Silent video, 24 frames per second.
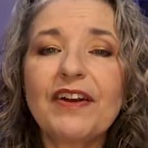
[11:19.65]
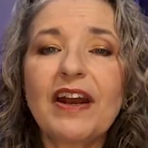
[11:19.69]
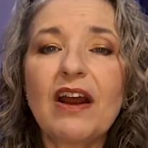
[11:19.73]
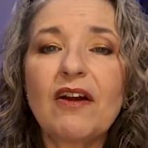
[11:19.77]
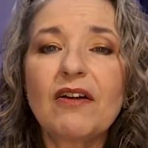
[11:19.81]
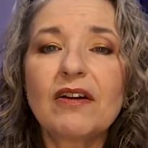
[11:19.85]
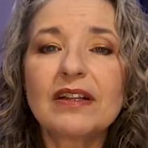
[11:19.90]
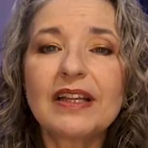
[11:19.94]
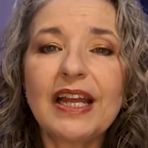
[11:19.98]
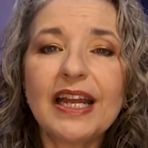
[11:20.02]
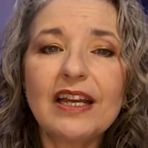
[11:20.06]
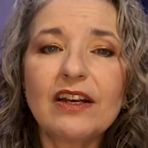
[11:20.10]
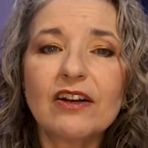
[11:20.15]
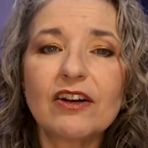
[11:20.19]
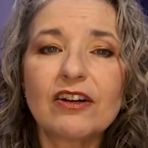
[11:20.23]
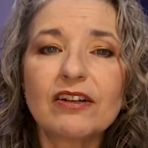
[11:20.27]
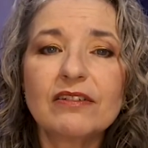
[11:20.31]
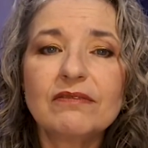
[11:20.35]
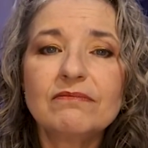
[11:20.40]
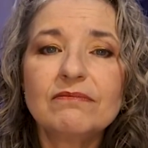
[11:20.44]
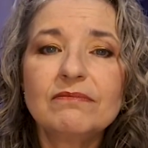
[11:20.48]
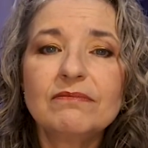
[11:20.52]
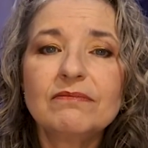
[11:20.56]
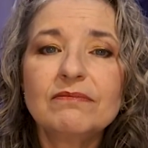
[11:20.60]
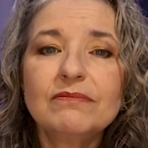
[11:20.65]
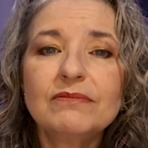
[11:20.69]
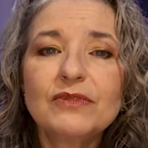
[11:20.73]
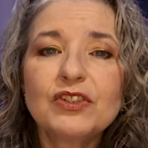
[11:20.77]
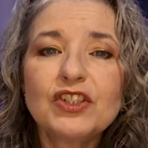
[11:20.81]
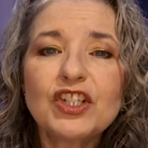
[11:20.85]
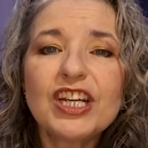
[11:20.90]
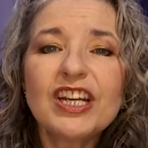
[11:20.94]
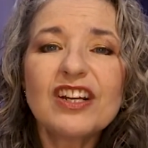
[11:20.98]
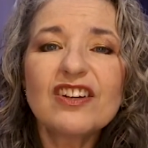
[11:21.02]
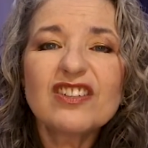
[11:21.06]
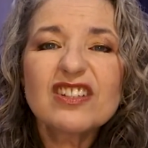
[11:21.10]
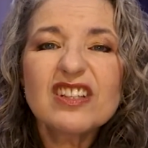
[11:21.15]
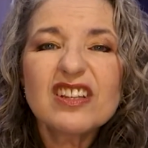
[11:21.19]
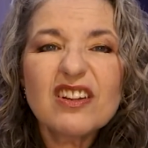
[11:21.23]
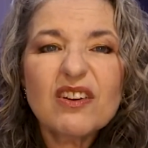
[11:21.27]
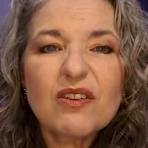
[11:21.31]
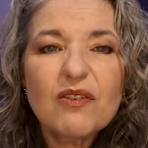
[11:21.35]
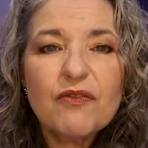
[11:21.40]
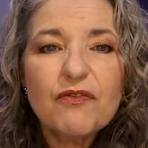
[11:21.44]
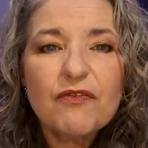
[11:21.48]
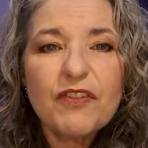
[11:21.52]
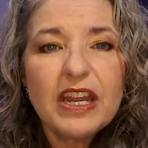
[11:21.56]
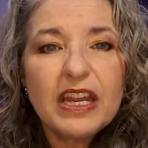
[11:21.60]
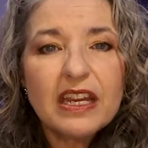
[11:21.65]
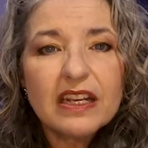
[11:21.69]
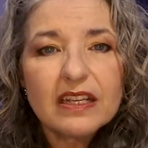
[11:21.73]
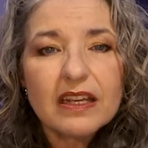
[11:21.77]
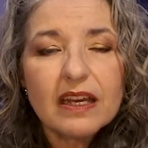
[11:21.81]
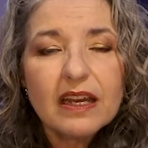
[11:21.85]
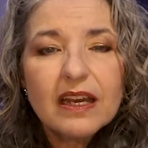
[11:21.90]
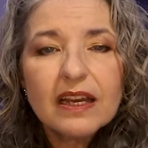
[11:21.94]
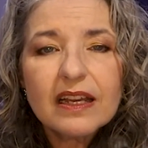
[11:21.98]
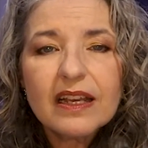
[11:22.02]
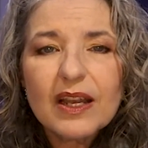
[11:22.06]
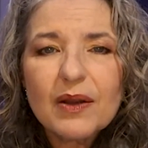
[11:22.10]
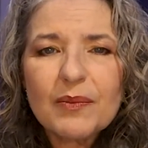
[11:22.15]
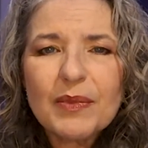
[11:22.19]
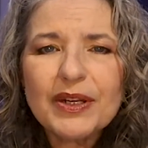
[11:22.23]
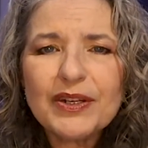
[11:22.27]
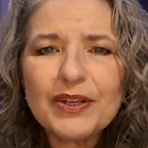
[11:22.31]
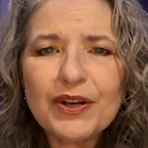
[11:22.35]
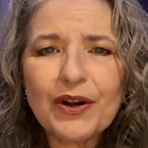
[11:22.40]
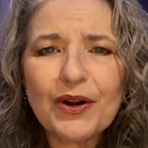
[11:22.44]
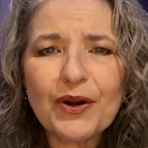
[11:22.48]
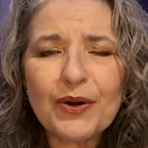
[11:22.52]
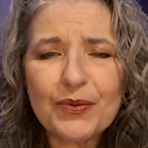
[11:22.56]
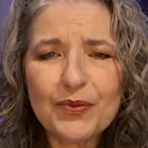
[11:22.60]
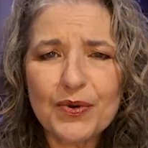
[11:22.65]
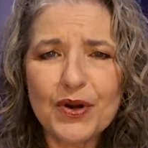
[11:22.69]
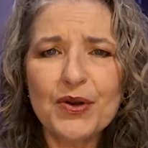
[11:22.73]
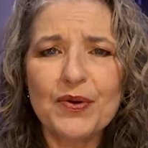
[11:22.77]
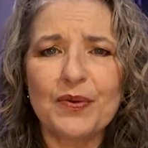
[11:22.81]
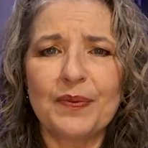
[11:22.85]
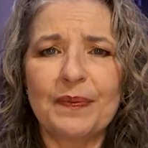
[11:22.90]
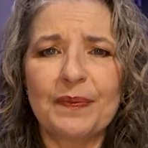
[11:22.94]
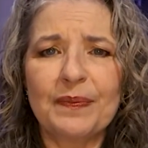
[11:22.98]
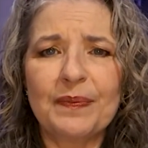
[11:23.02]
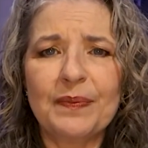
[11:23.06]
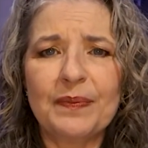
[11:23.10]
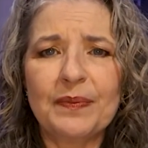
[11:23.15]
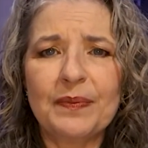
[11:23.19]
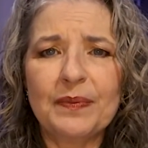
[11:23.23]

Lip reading: an hour later, she hears little feet come into her room.